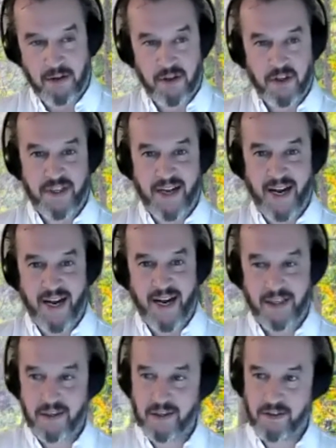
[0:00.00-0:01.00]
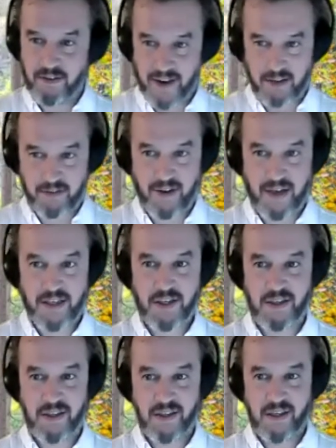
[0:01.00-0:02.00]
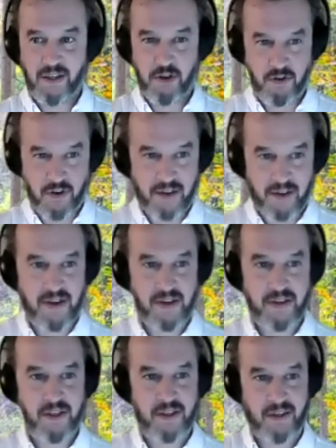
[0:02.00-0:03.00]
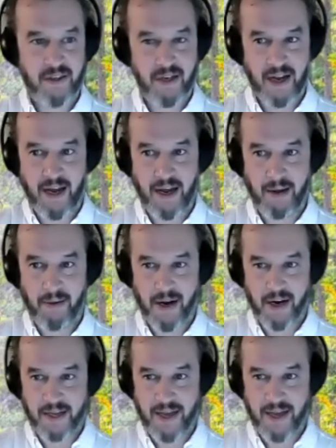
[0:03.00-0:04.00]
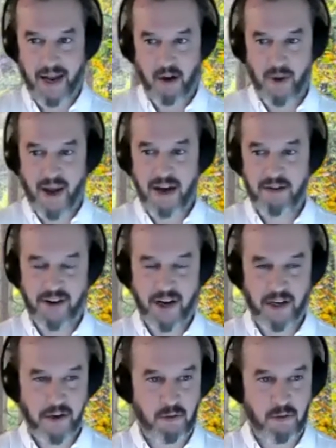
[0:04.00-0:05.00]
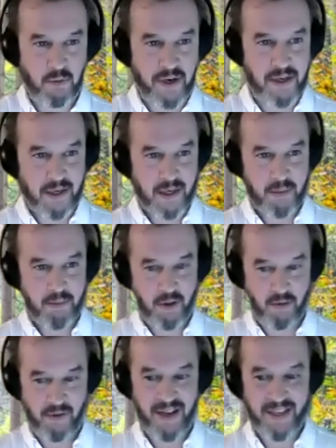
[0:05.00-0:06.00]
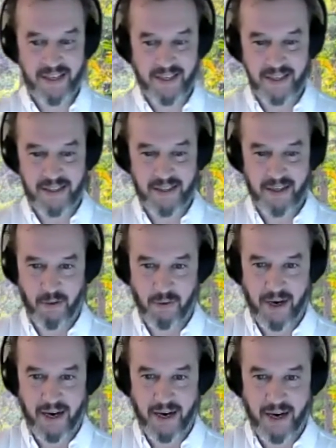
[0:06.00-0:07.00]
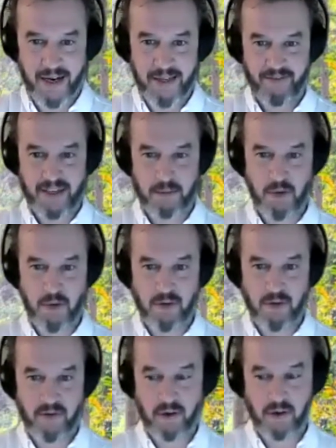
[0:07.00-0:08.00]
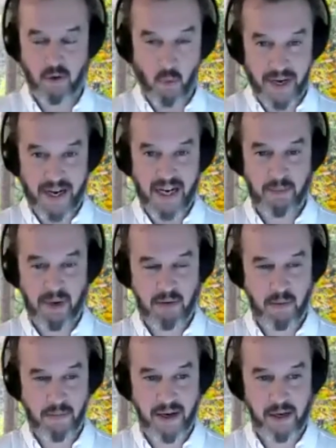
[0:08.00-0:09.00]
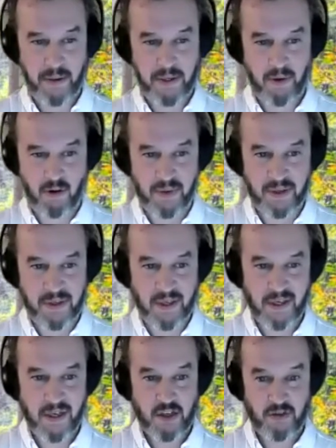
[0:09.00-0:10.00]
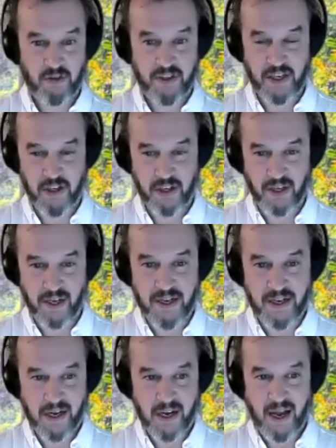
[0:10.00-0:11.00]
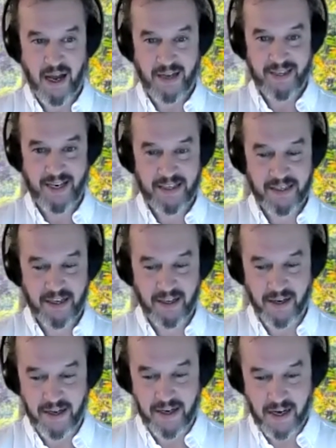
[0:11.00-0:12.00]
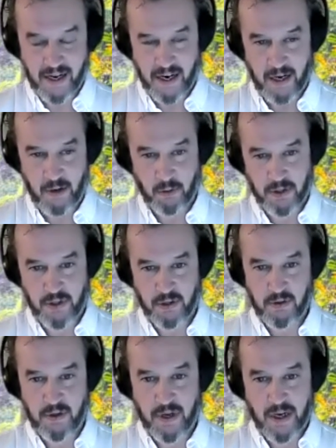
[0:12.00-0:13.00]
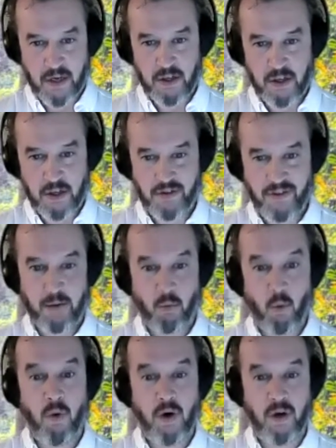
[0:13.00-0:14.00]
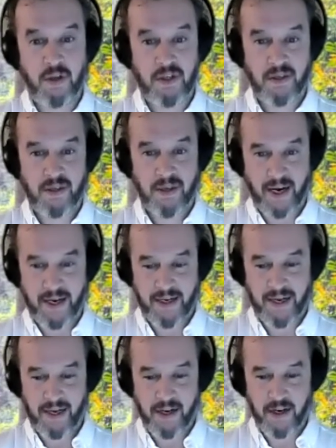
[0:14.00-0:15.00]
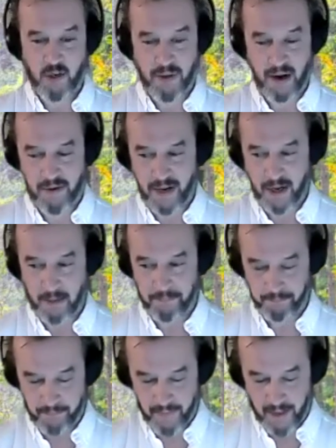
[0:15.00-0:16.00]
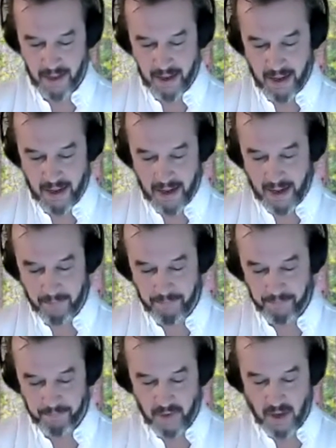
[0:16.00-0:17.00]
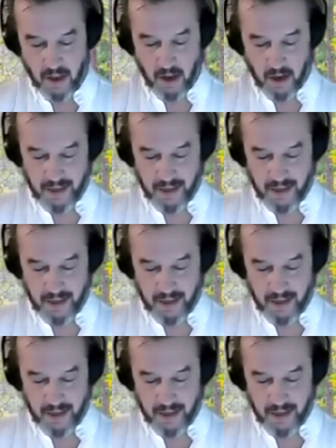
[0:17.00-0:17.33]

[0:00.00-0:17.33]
It's also an approach which allows us to test and to fail fast and to try things. And again, we hate failure, don't we? But the reality is, in this fast-moving market, we need to be prepared to experiment strategically and tactically in order to find what works in a new paradigm.